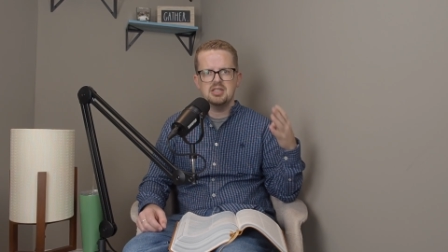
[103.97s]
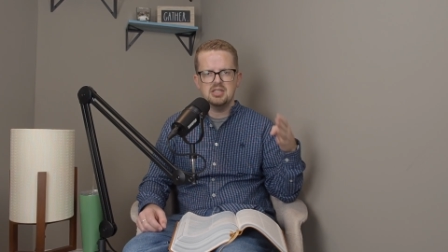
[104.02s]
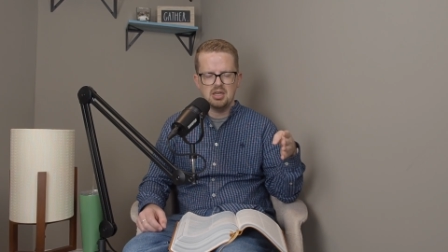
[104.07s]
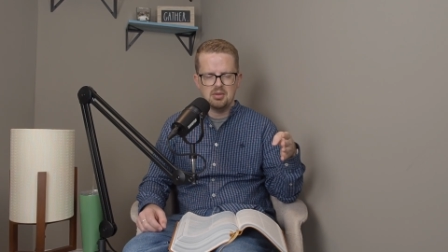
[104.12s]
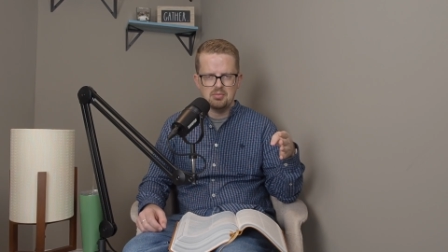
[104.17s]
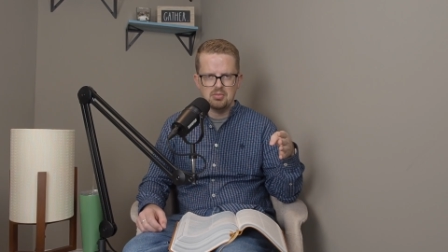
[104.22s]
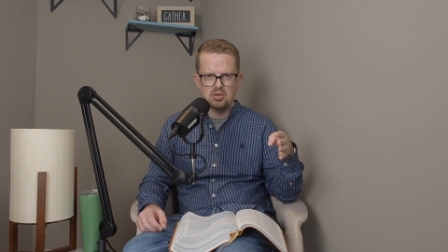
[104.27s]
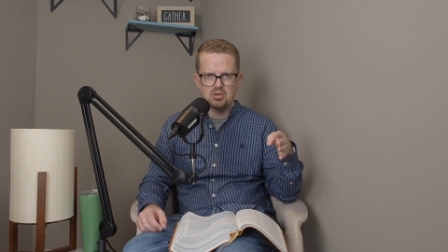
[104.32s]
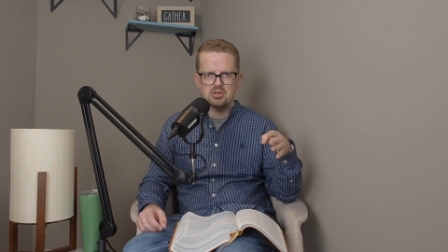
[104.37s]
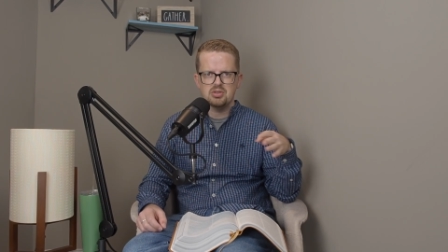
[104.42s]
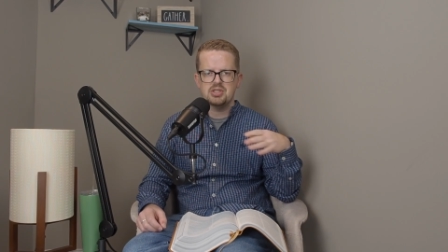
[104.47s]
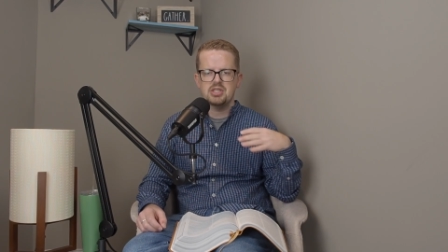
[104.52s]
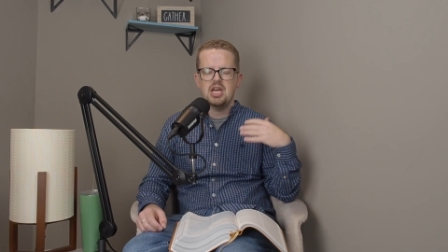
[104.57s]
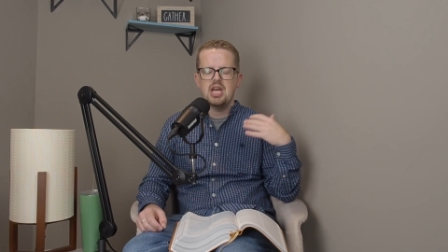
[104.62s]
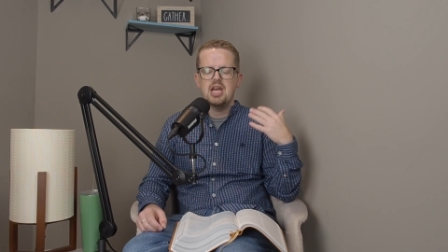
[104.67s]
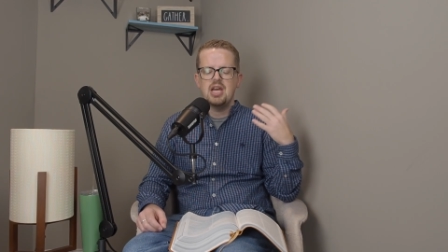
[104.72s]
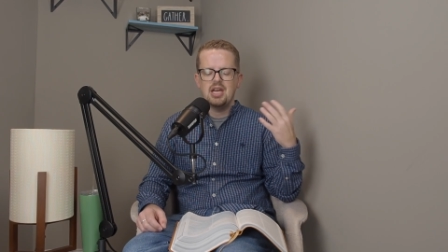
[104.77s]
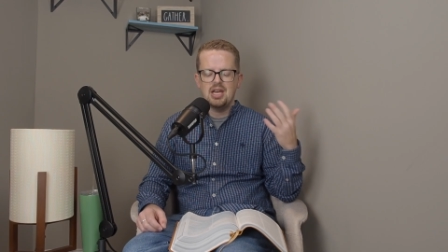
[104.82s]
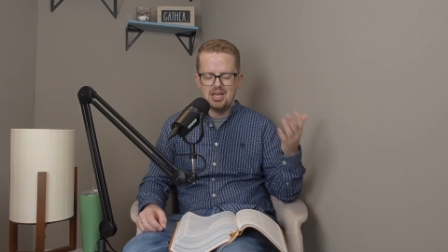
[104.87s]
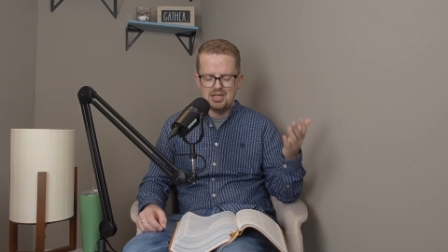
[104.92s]
Numbers,
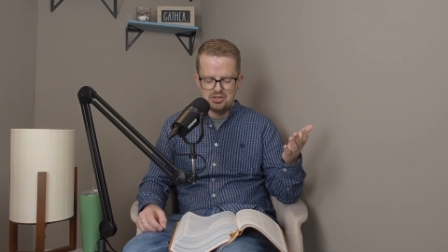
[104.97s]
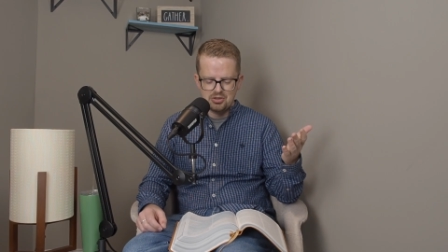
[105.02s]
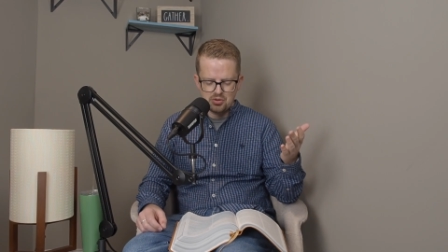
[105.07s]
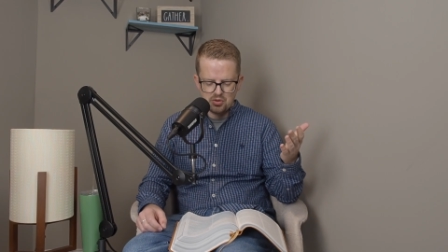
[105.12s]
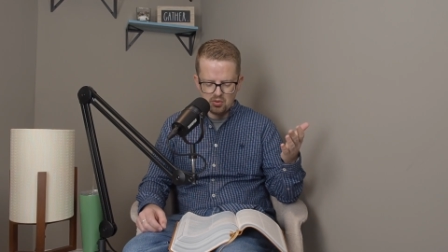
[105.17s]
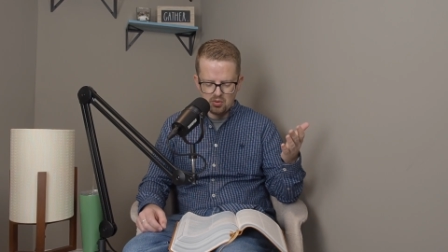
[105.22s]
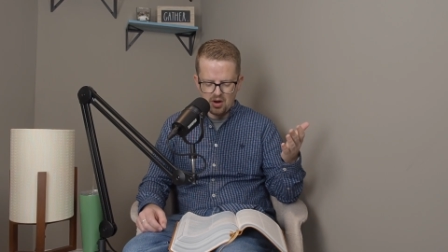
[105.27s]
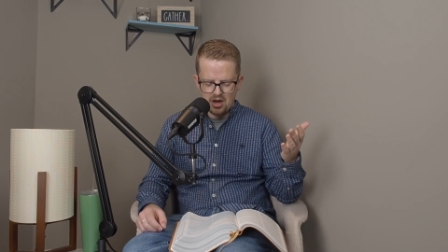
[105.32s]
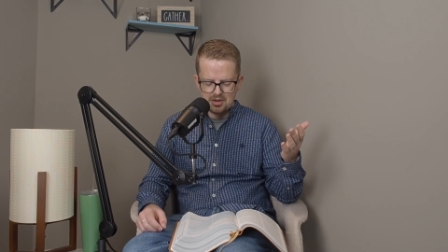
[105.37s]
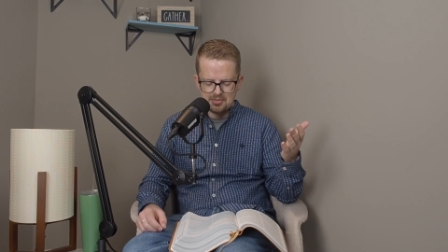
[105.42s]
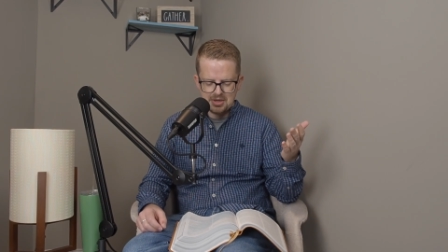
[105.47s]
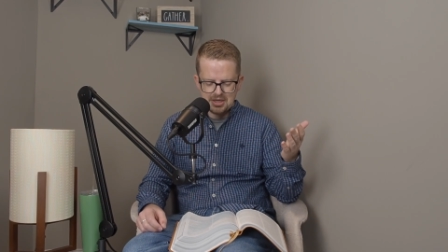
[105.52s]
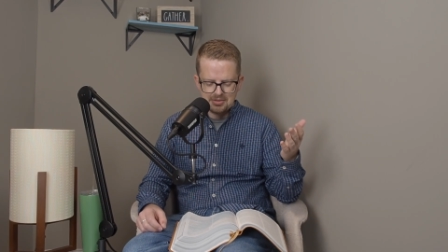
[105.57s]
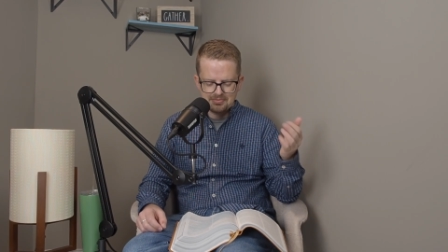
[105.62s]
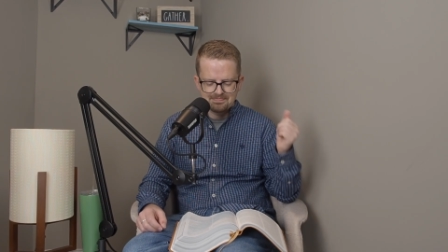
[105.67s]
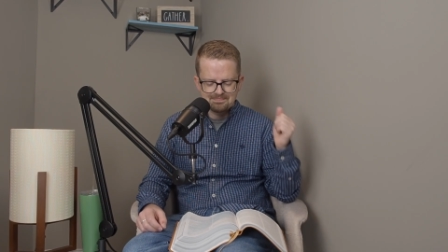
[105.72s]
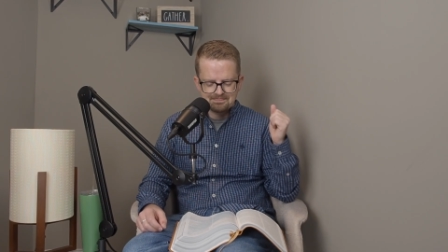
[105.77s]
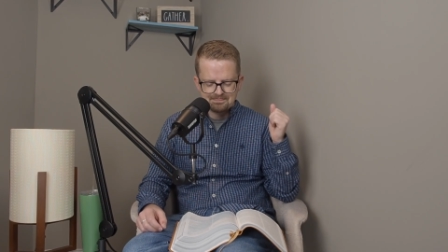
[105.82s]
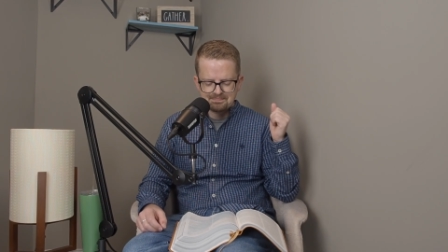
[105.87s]
and Deuteronomy.